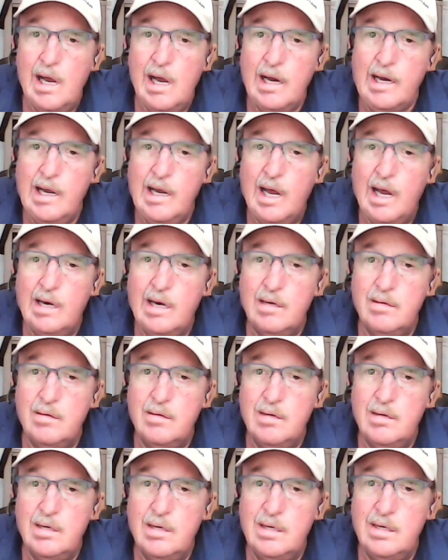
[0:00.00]
got
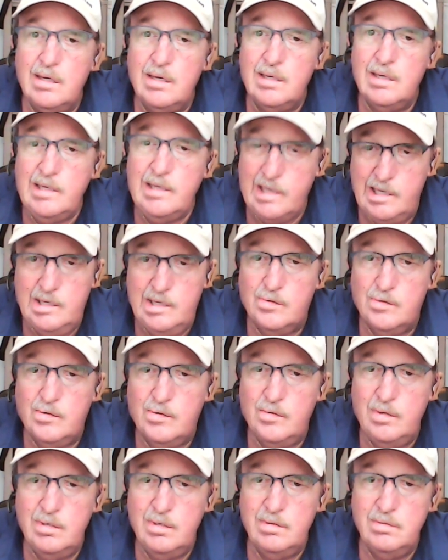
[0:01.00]

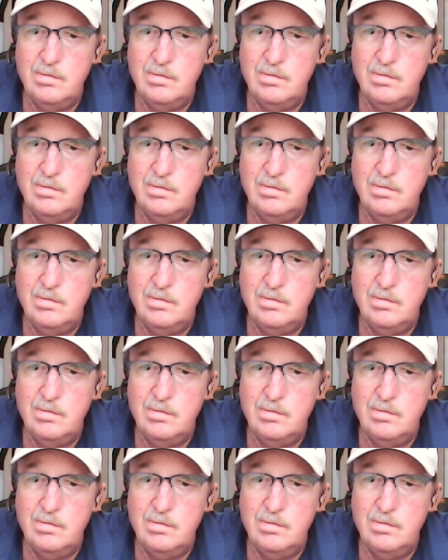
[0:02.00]
killed,